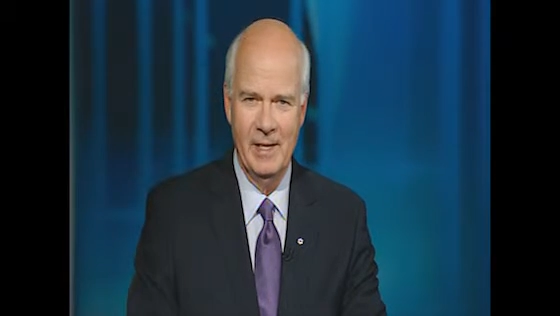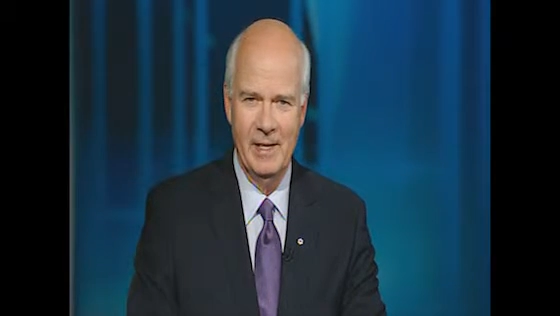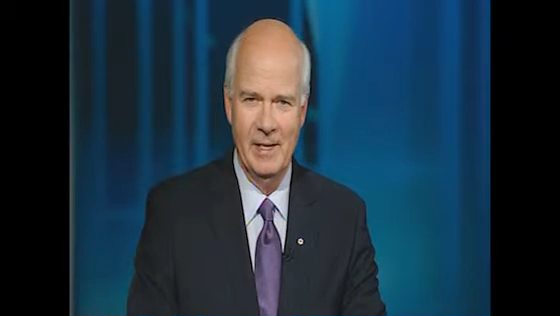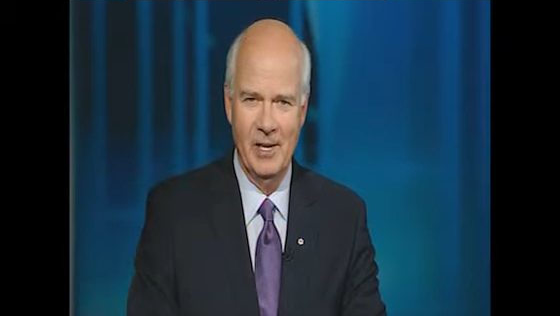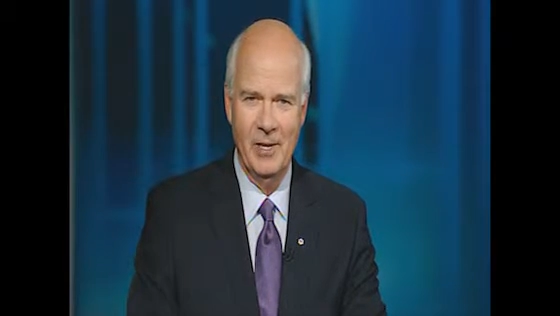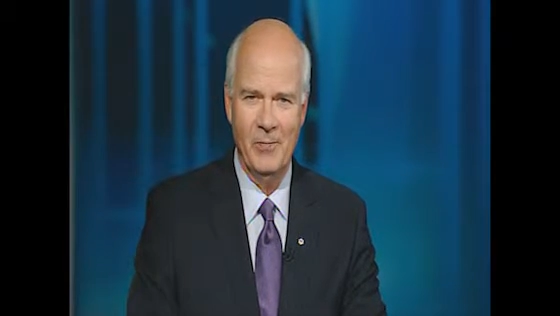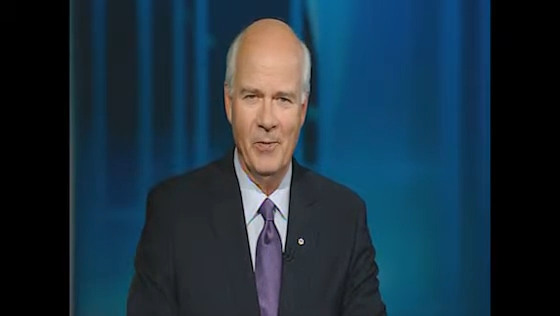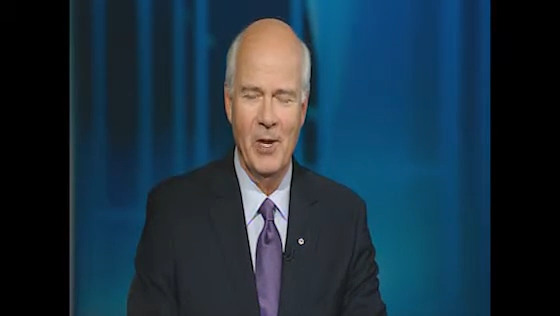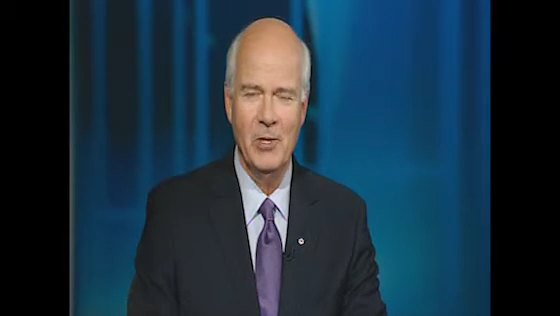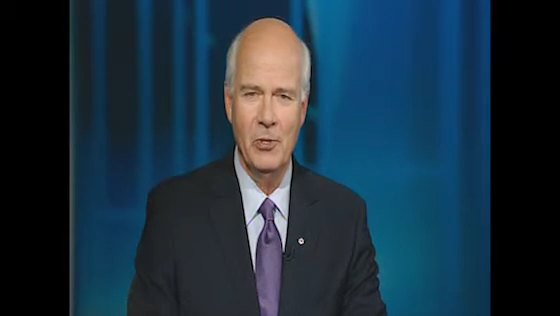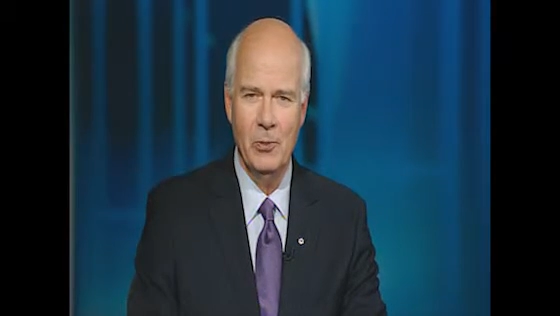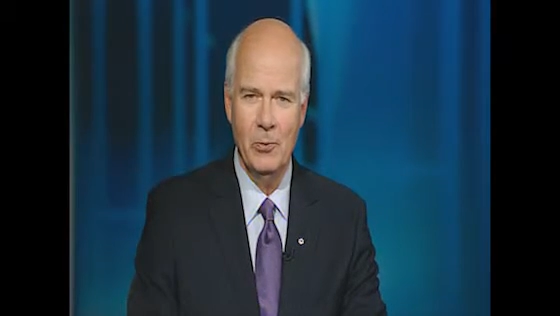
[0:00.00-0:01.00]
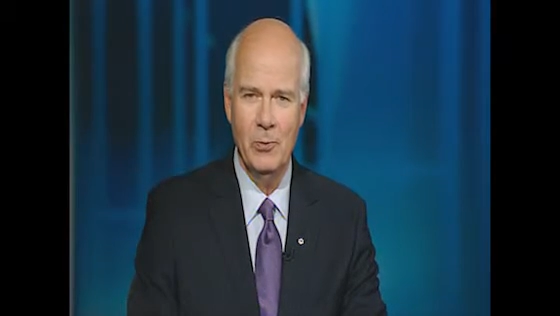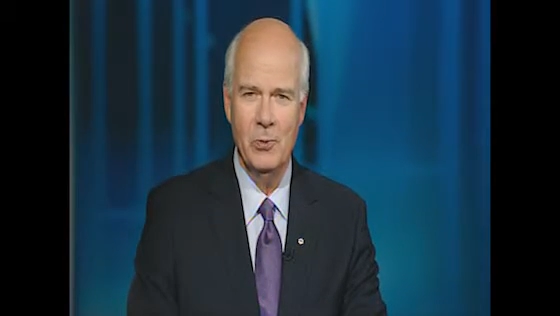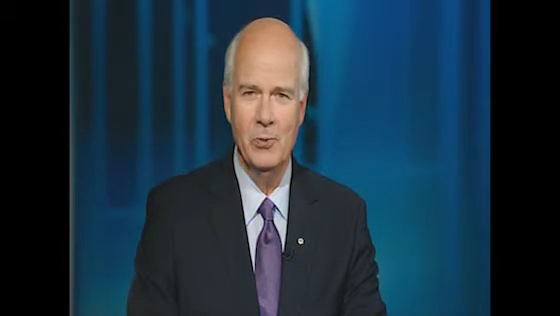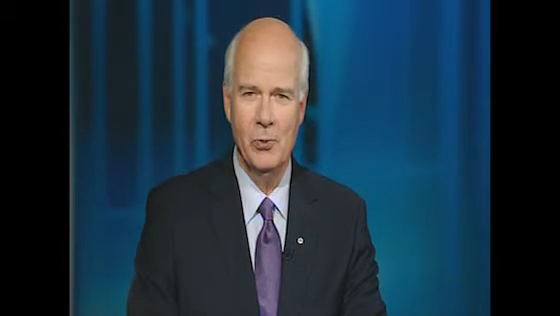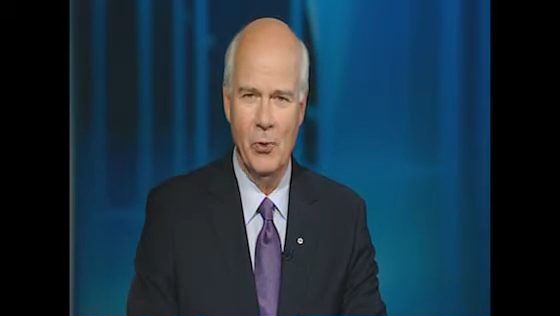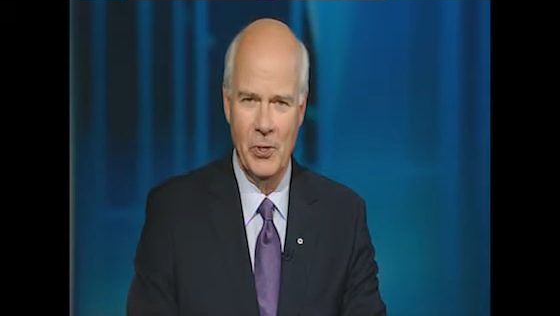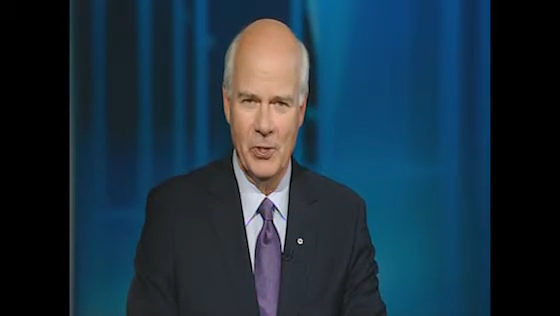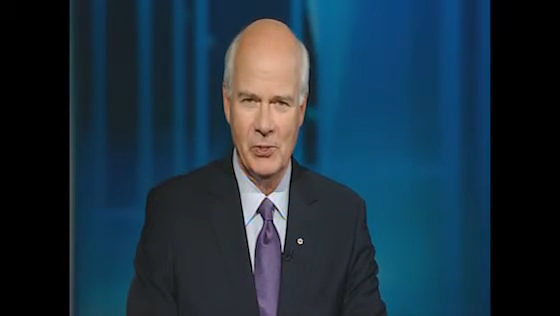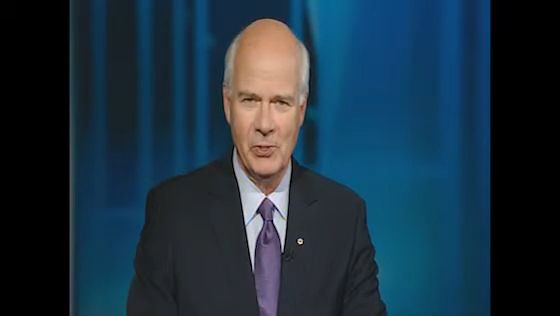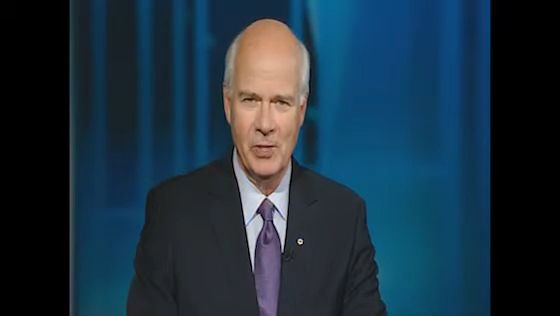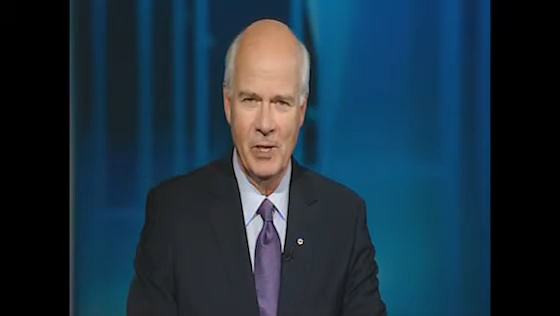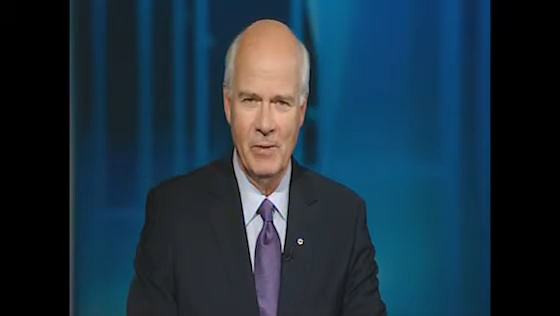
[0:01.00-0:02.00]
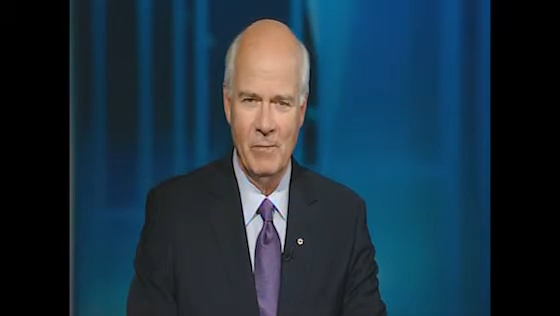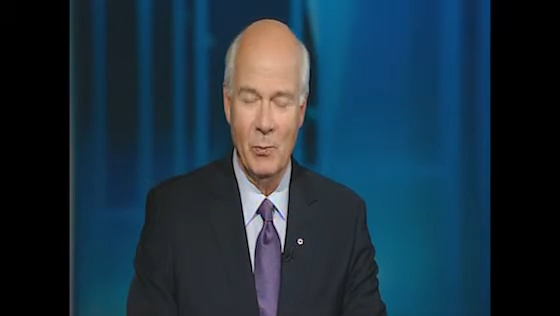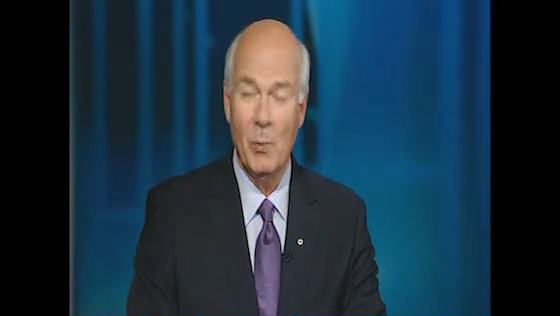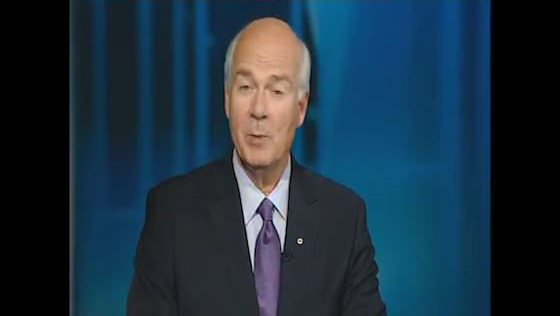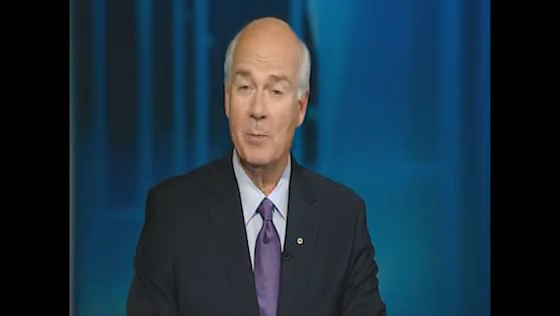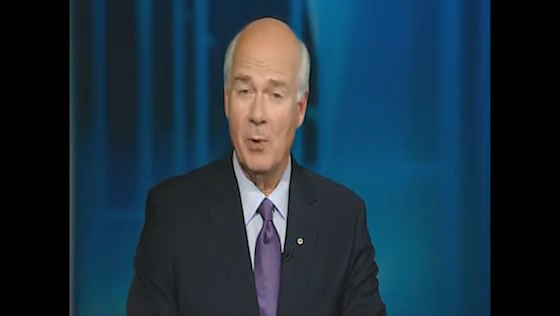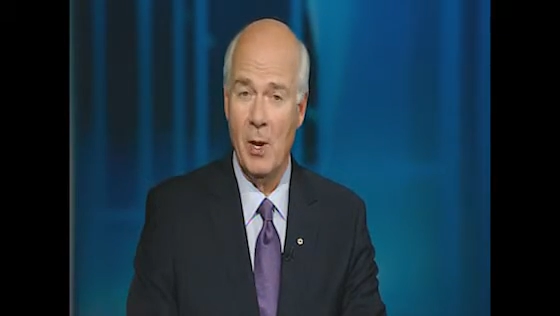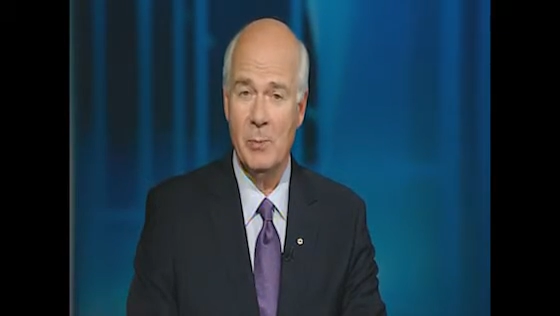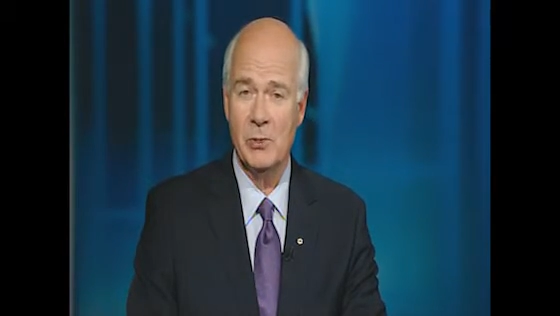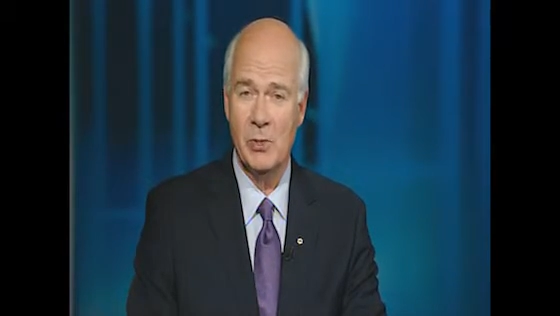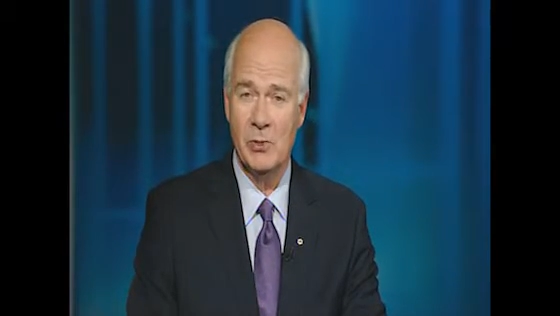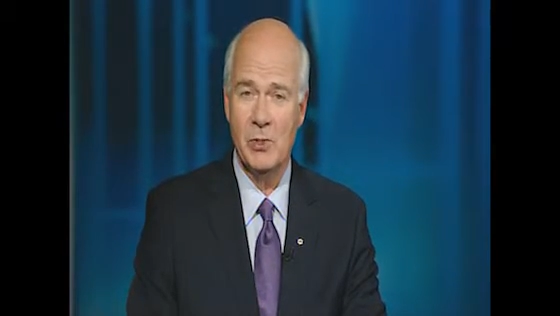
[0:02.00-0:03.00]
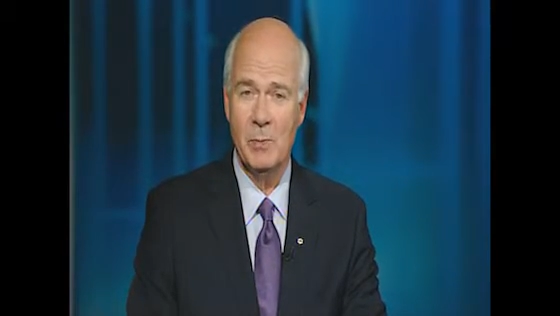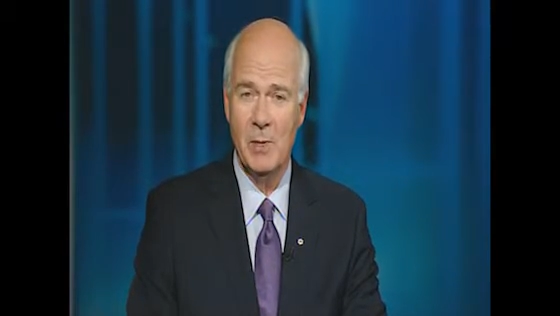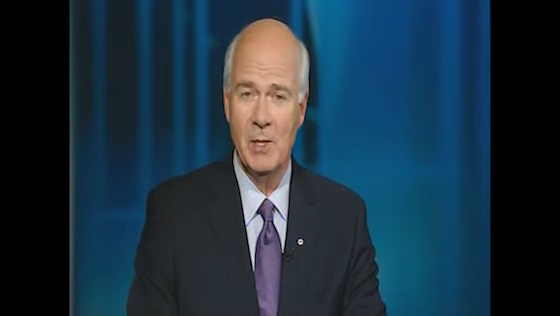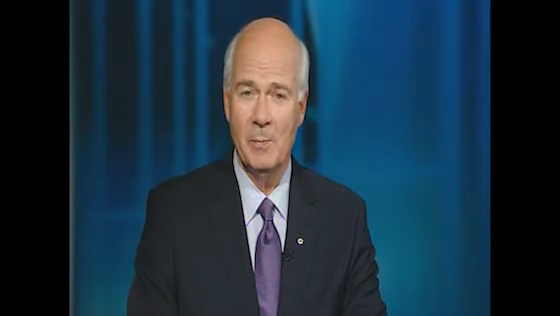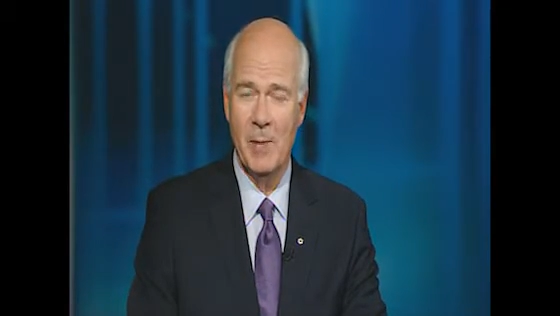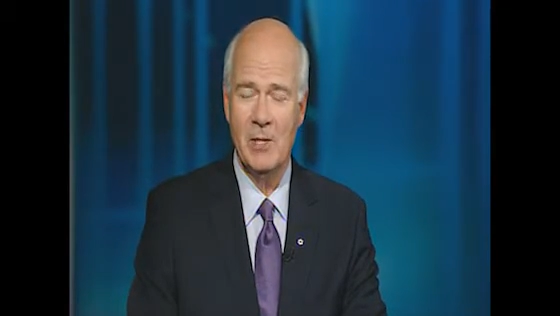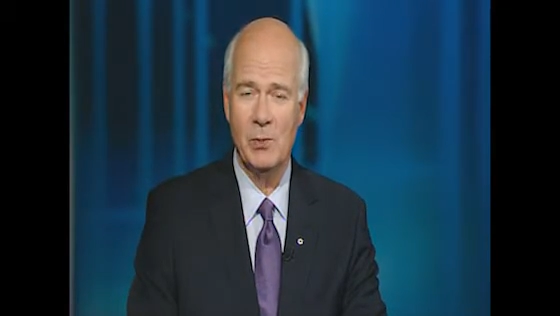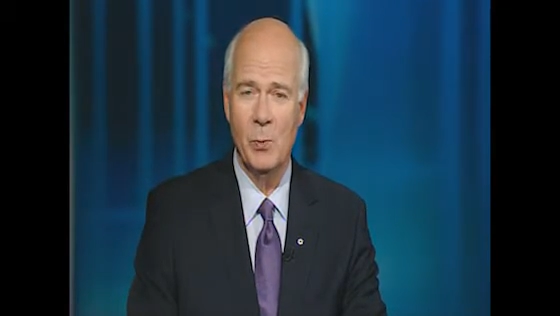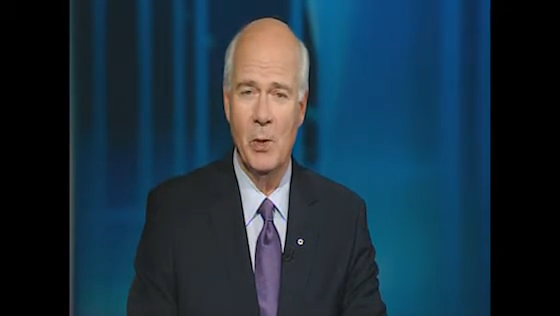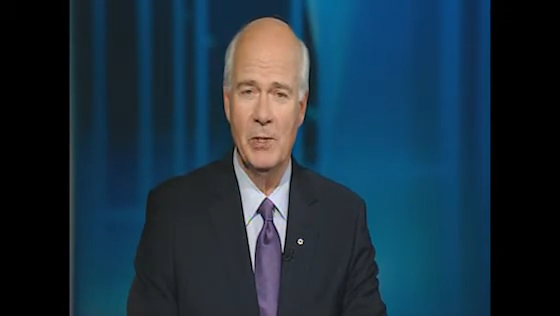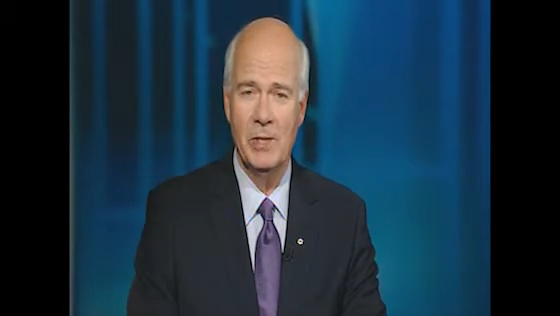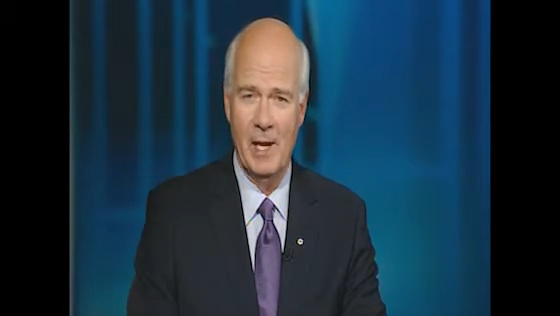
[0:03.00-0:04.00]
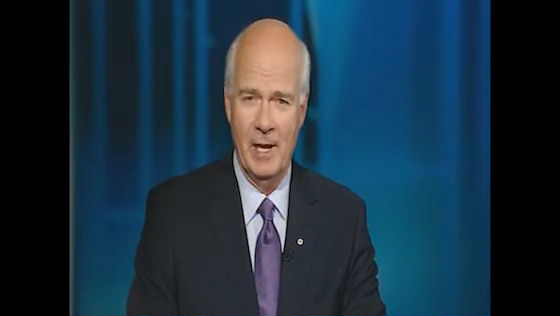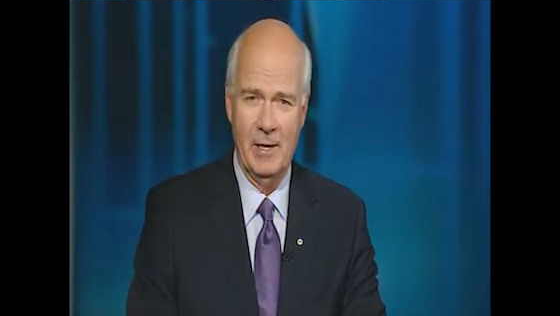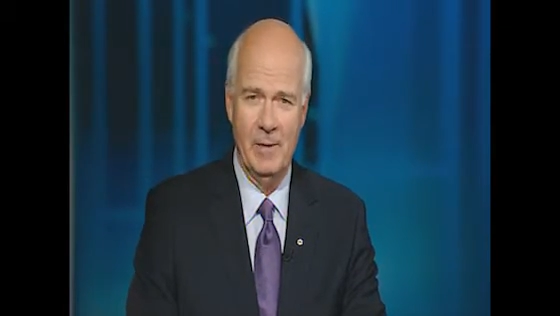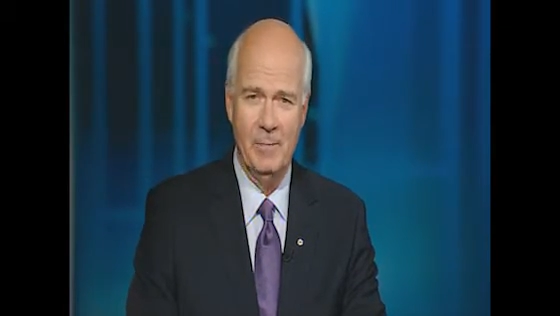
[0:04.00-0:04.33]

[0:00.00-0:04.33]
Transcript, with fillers: and I invite you to join us for what promises to be the best one yet.